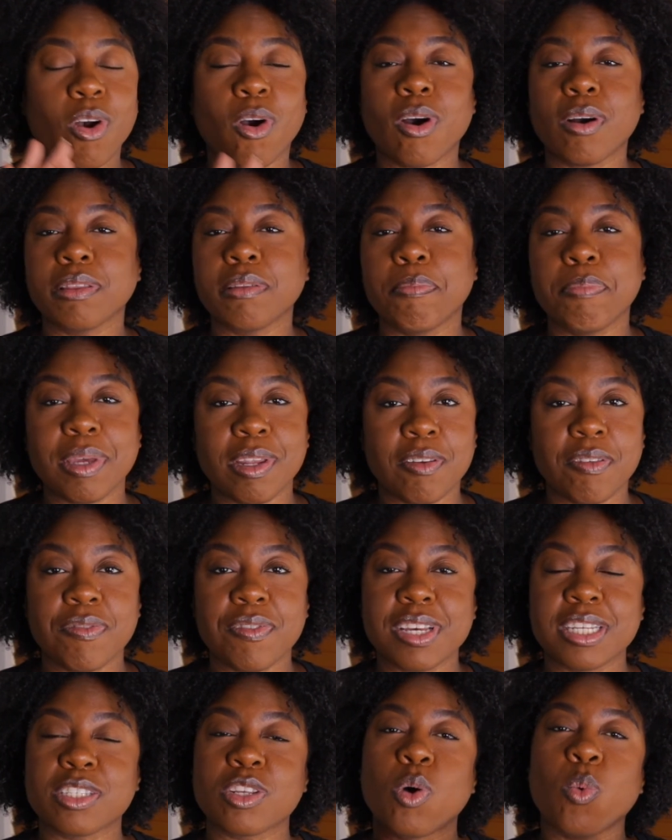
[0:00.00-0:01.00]
all the
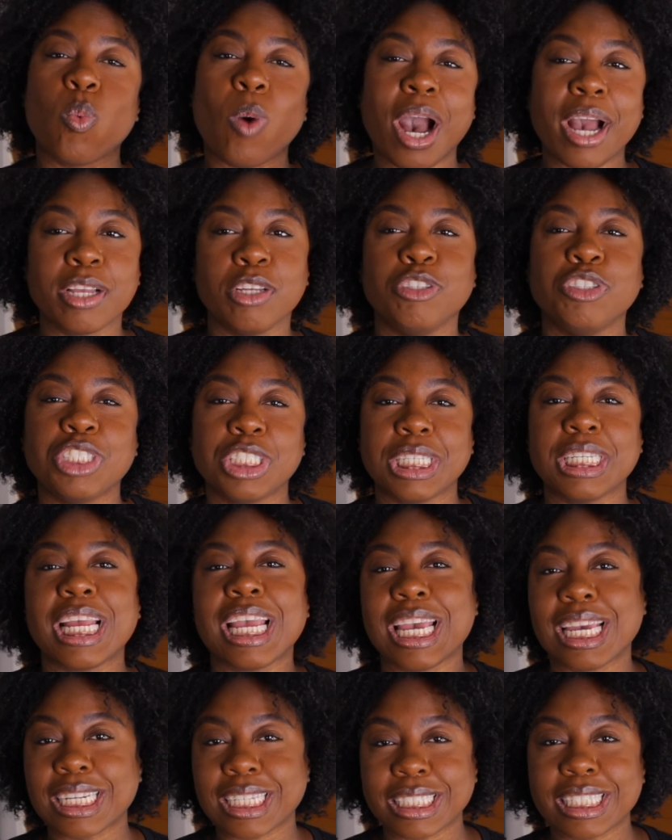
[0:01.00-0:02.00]
benefits of why you should
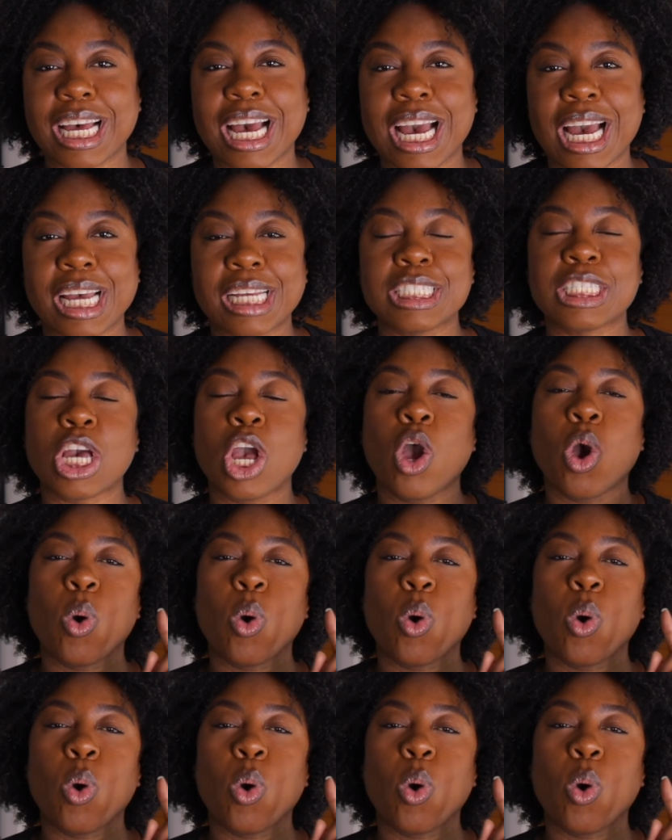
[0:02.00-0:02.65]
analyze